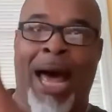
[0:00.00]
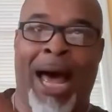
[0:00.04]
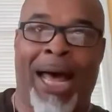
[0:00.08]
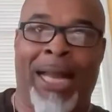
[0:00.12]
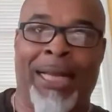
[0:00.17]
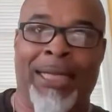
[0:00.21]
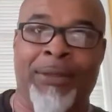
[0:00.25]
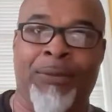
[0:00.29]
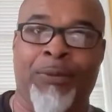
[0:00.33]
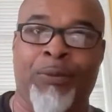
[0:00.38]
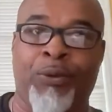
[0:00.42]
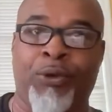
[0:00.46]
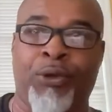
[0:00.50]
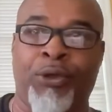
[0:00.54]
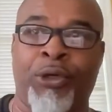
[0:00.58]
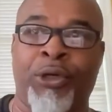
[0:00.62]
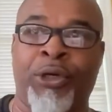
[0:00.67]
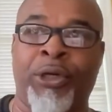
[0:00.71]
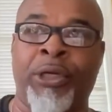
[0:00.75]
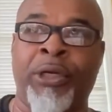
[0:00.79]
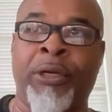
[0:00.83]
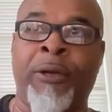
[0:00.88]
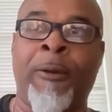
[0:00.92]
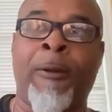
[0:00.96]

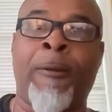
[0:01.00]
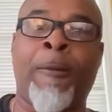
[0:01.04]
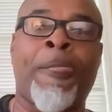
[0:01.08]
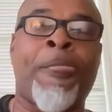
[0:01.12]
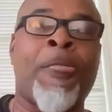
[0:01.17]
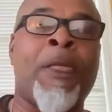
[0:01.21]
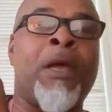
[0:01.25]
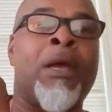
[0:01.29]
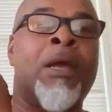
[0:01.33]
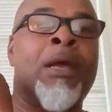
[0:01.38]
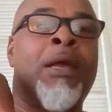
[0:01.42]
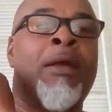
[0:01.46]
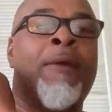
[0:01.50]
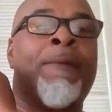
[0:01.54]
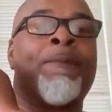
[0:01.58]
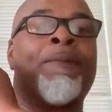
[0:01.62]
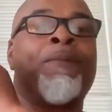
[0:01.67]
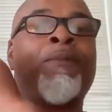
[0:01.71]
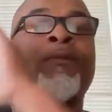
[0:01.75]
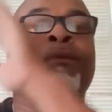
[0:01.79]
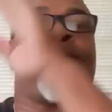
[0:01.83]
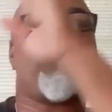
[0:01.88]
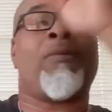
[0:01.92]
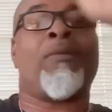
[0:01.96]
Hollywood
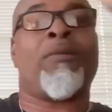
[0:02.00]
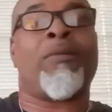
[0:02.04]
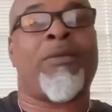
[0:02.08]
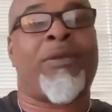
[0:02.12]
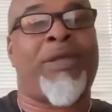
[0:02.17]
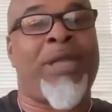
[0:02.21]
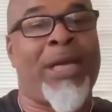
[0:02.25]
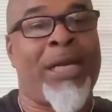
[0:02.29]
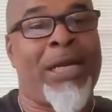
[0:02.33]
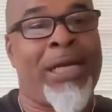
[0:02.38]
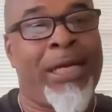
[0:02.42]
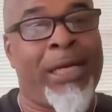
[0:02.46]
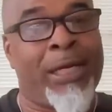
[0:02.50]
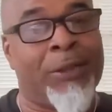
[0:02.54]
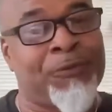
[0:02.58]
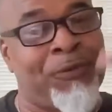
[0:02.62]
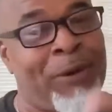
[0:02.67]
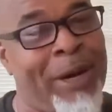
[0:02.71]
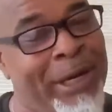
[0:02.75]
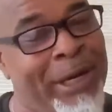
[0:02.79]
than it is